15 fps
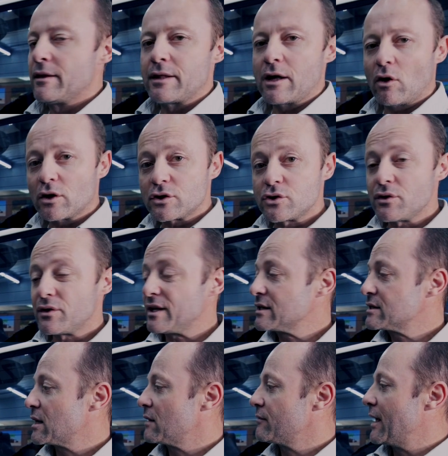There are two
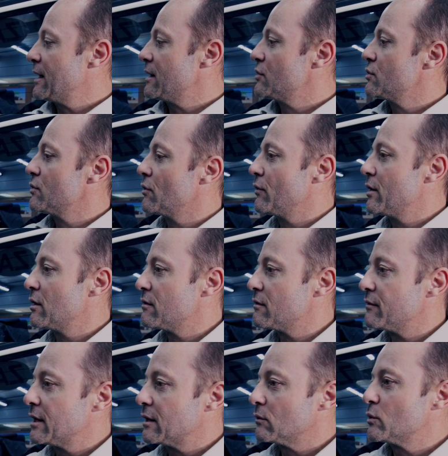things that I've added to the rear of
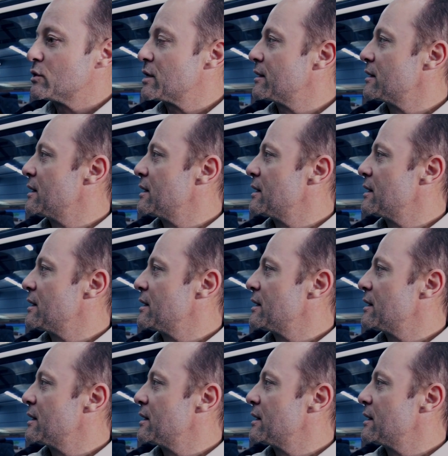the vehicle which I